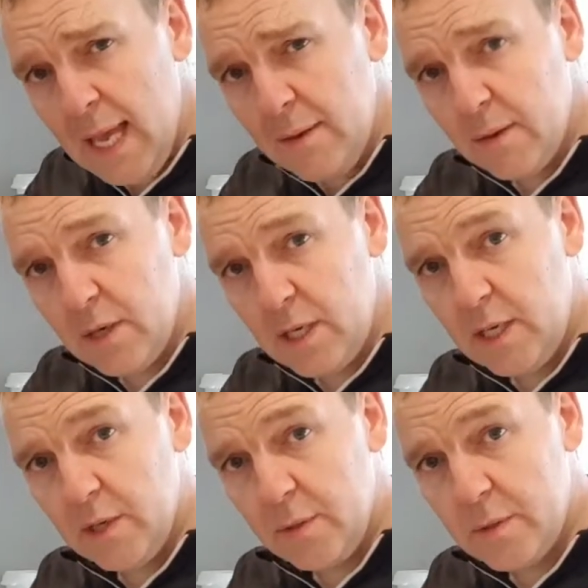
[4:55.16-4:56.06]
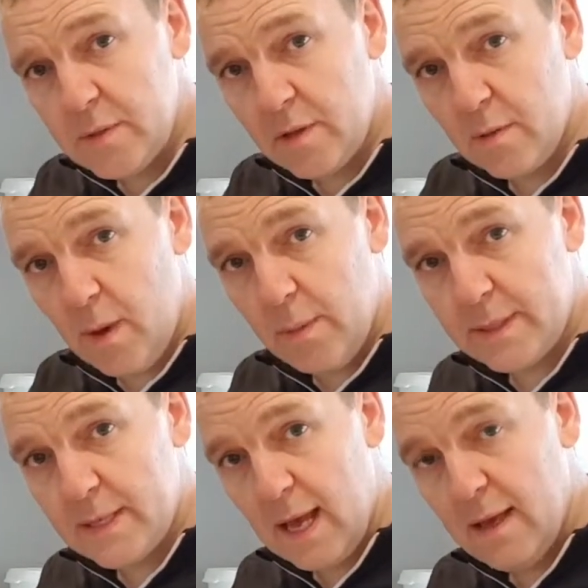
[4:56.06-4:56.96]
and I'm going to use the
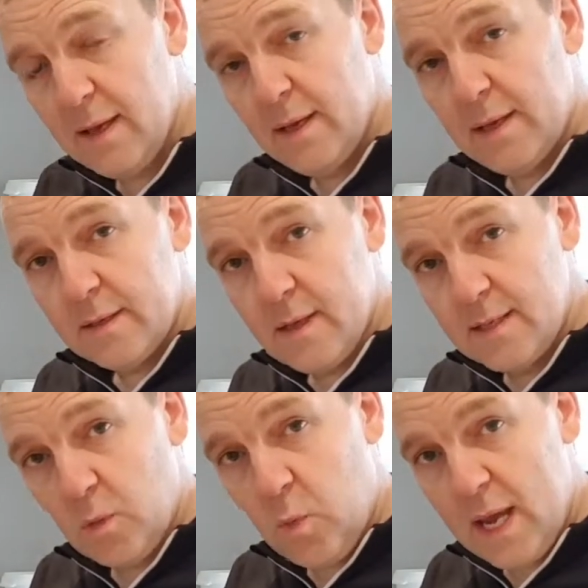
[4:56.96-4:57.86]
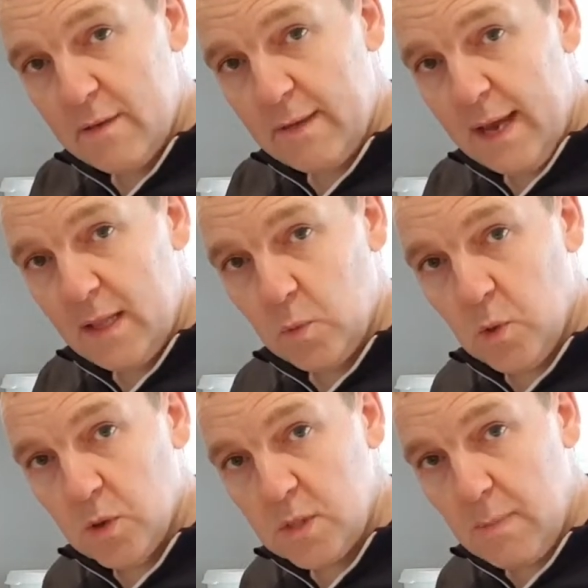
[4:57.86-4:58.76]
thermometer as a way of getting the
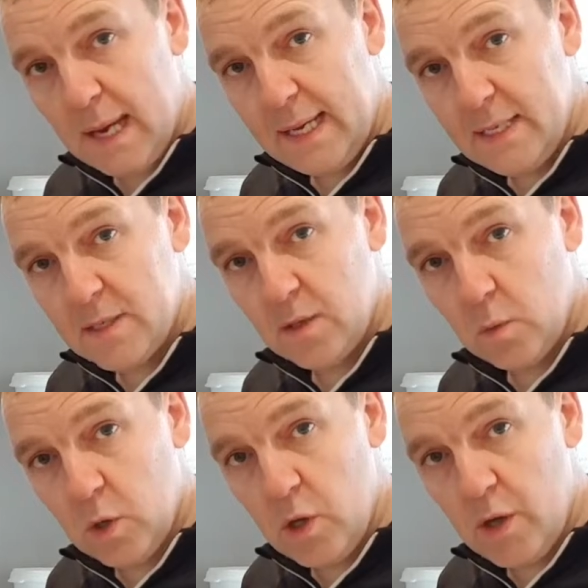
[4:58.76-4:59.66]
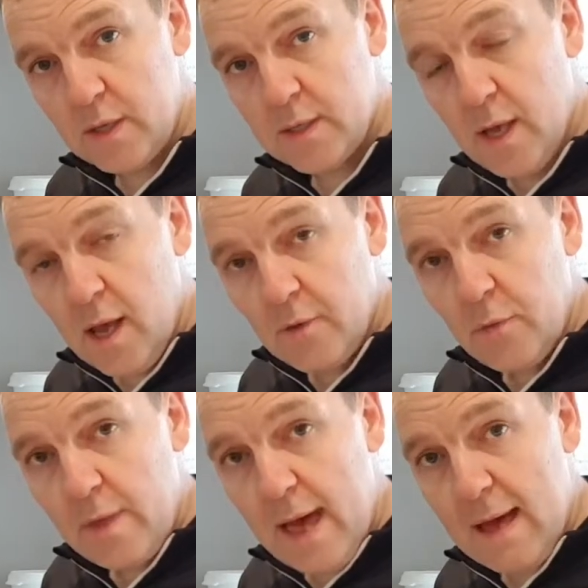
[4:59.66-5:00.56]
water back into the wort
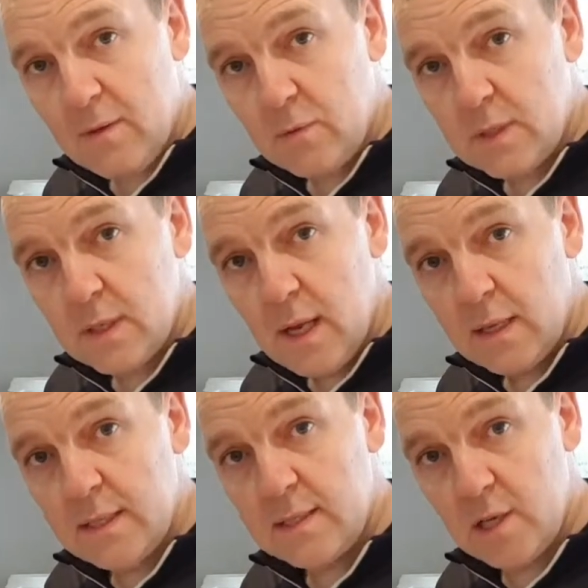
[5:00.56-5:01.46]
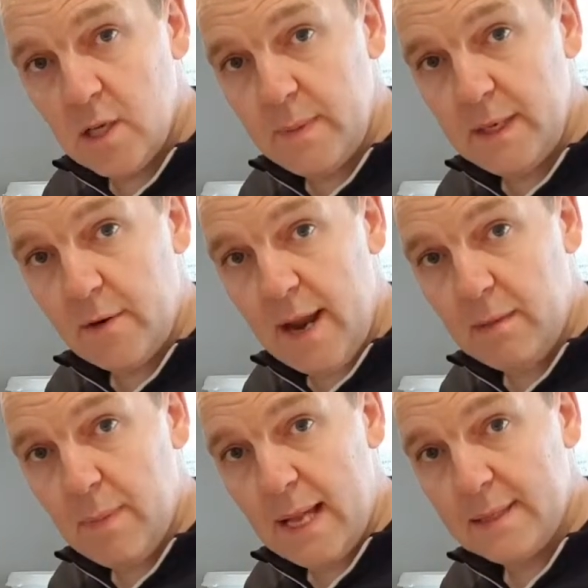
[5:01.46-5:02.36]
without disturbing the
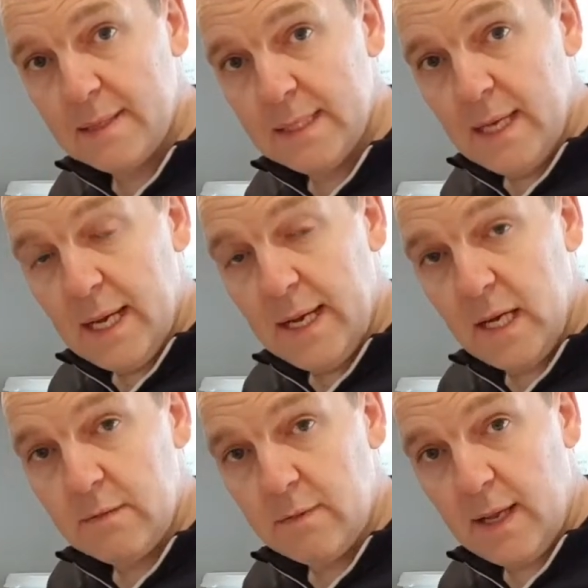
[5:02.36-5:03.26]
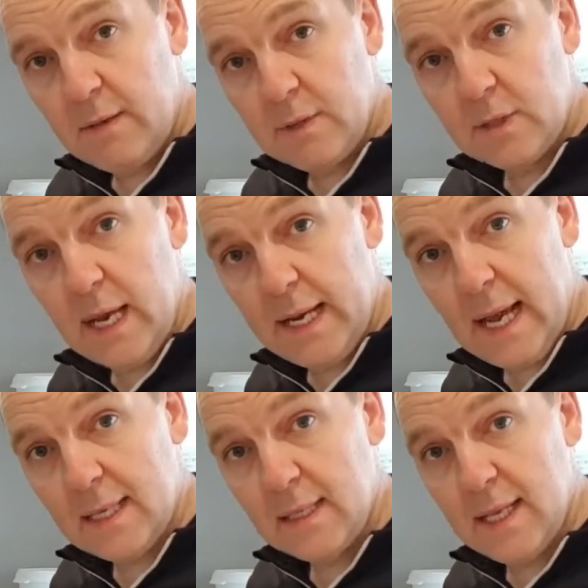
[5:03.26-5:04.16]
grain bed, and hopefully we should get a nice